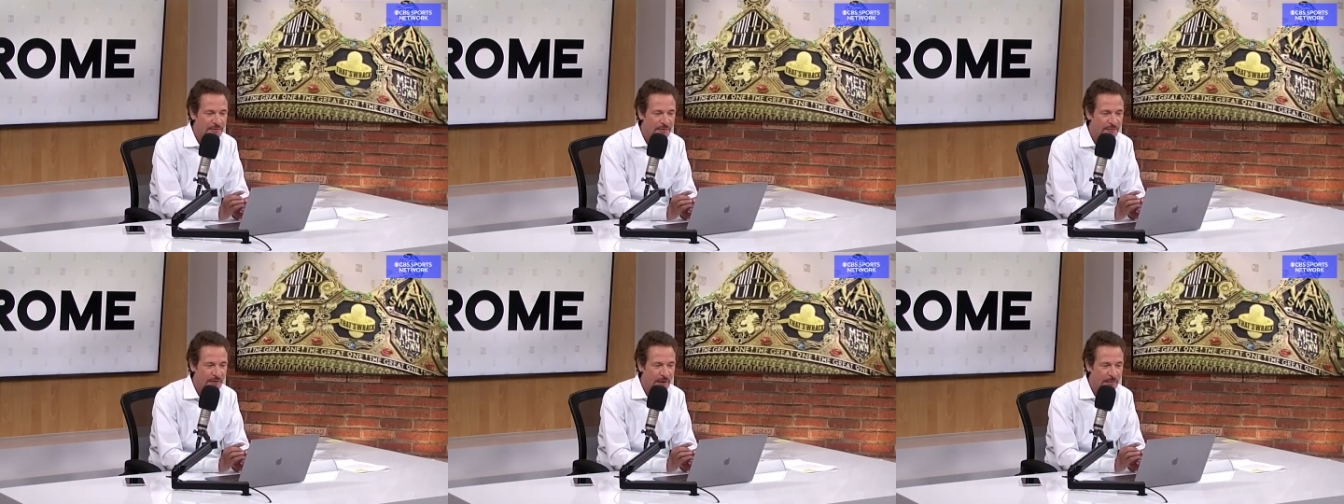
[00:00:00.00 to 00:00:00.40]

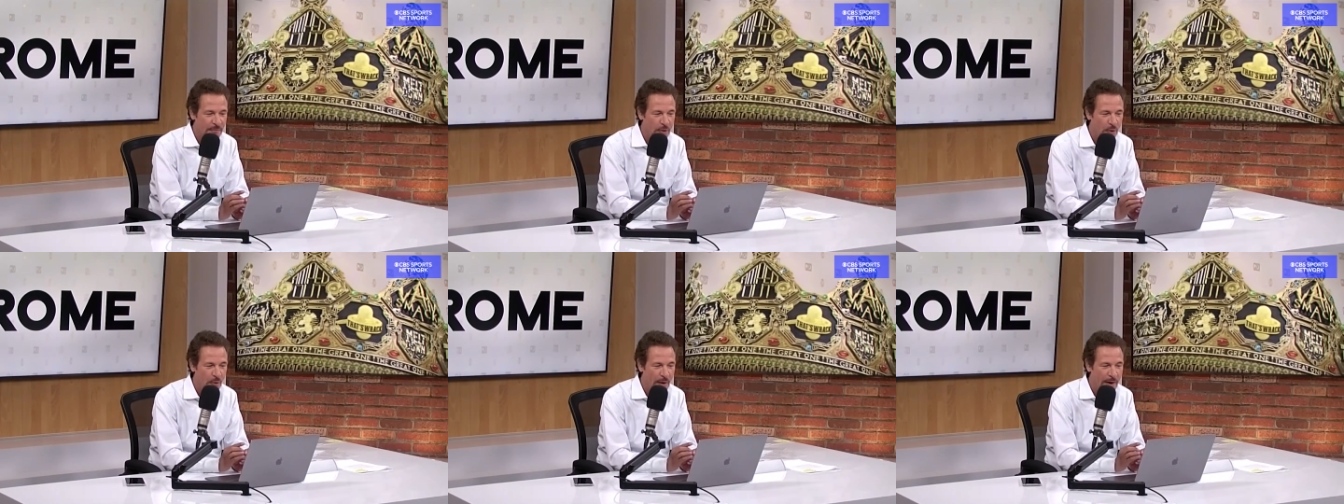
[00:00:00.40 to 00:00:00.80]
Good friend of the
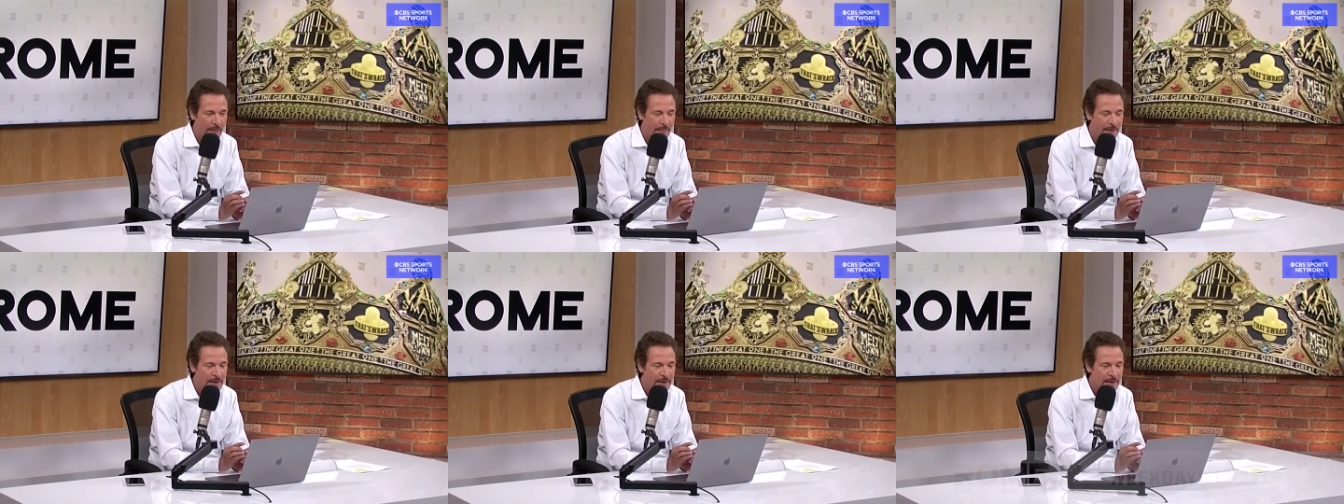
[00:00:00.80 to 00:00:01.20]

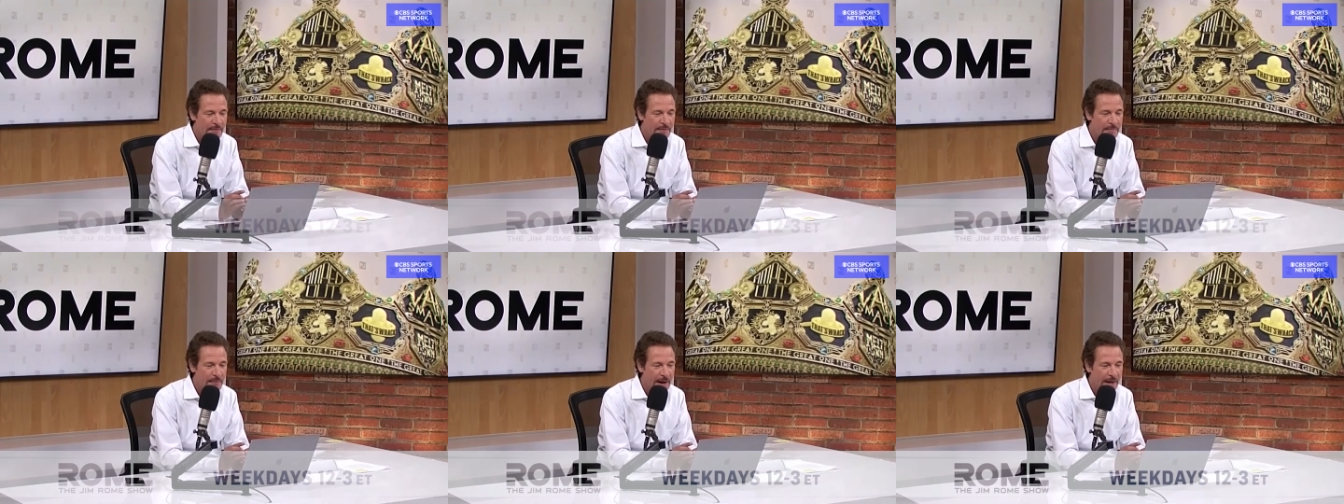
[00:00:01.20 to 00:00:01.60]
program.
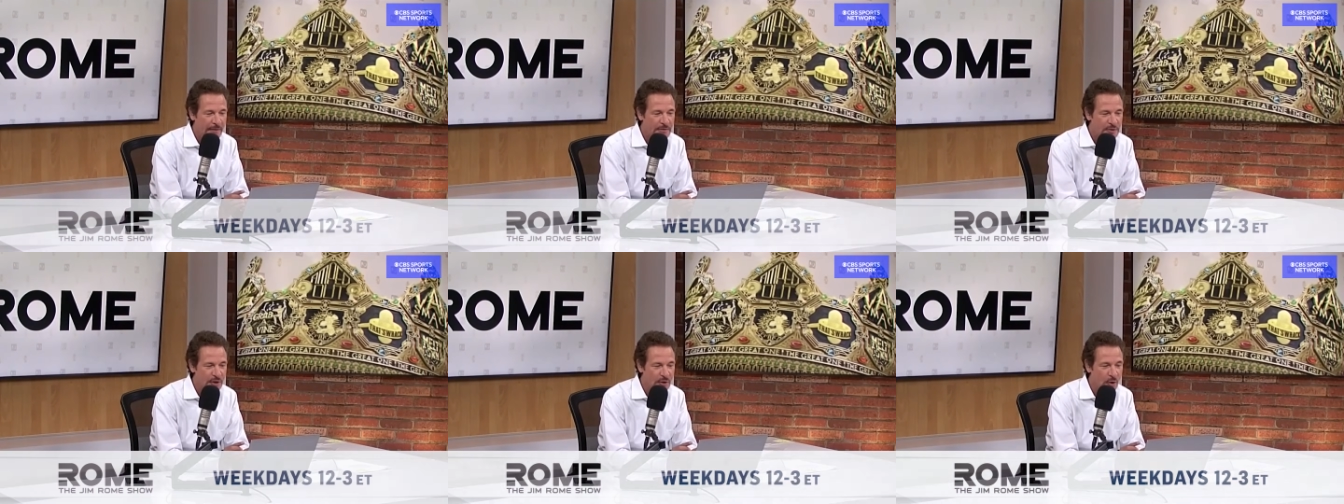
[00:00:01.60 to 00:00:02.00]
The
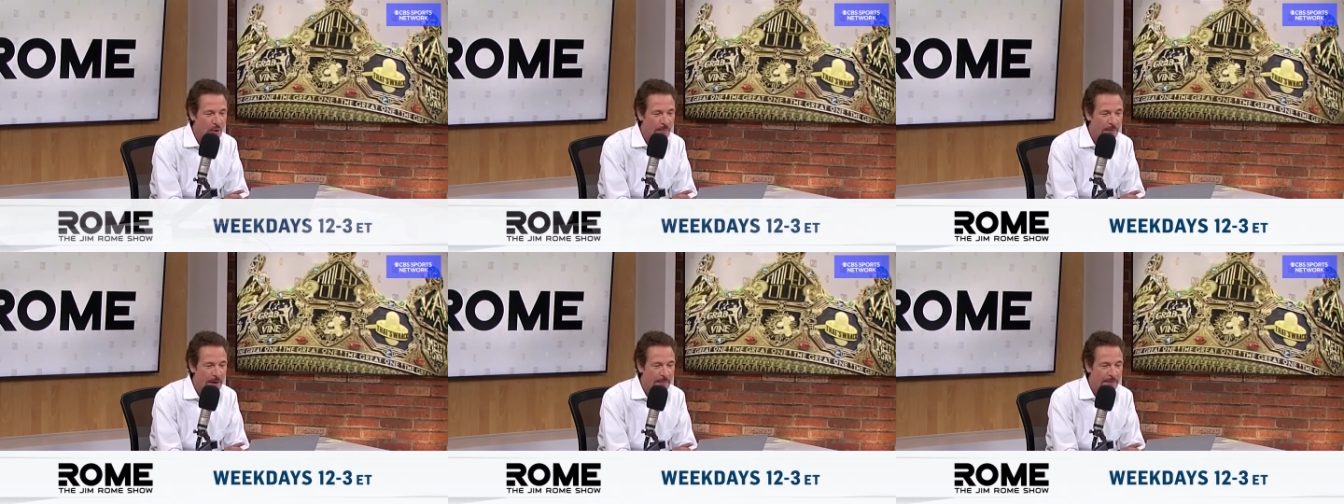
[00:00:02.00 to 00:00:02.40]
Packers are going to
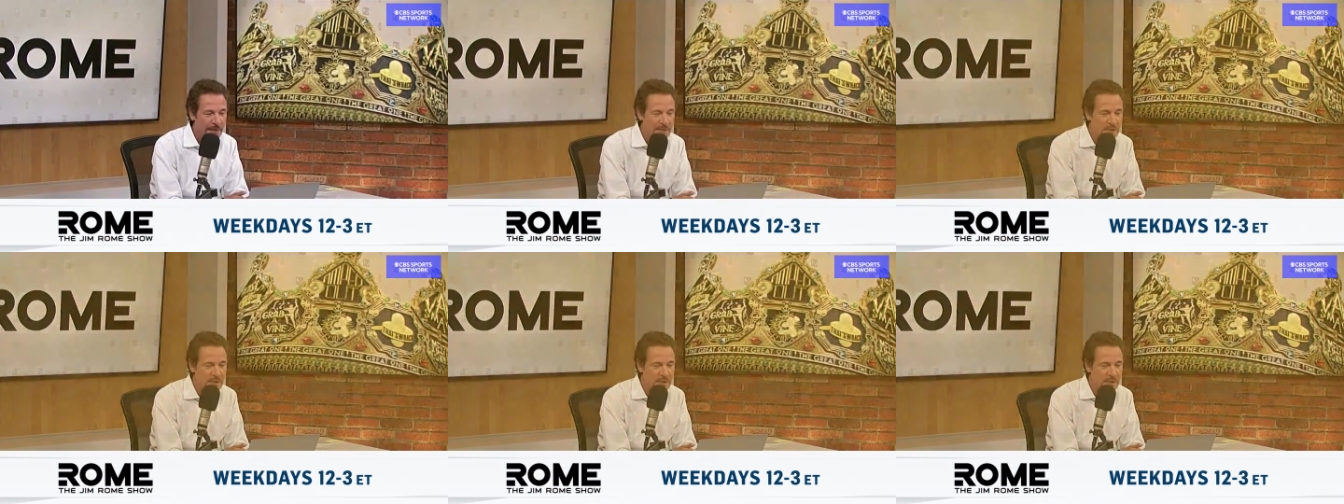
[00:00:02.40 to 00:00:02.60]
open up